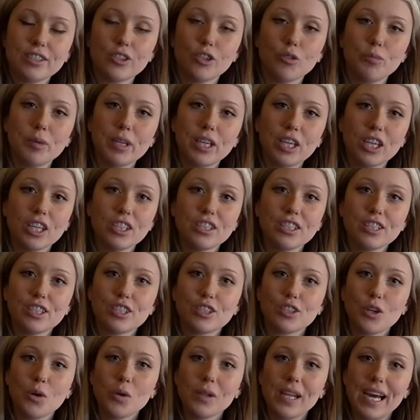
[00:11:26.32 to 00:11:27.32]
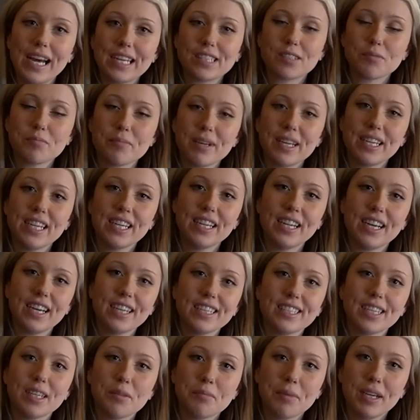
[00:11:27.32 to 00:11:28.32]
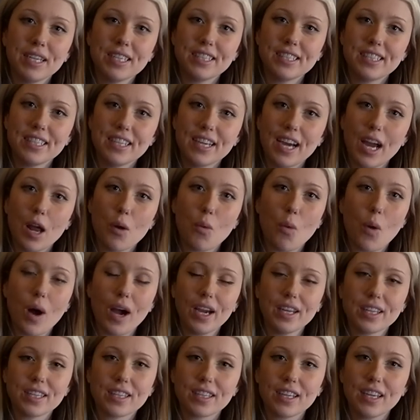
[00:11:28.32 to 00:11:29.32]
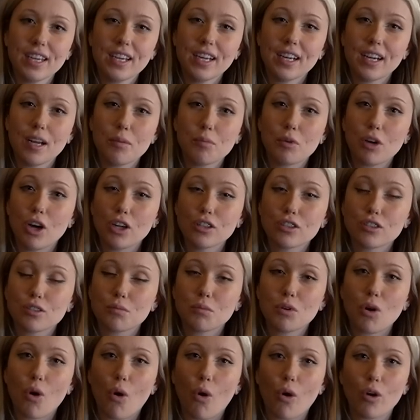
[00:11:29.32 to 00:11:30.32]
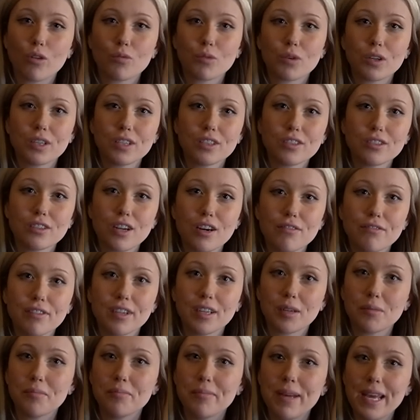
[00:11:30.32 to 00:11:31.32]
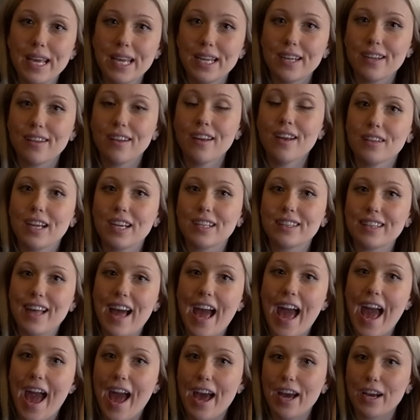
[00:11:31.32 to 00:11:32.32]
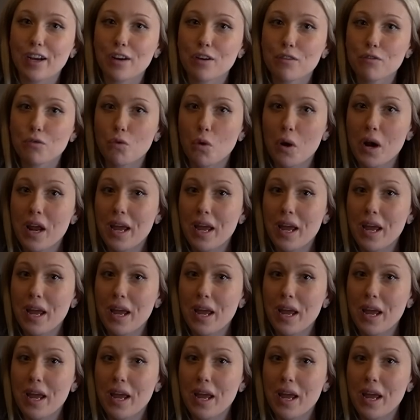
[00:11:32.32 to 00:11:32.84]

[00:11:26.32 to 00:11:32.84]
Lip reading: So because it's so last minute, I did my DIY thing and I cut some cardboard and stuff and made like the hanger for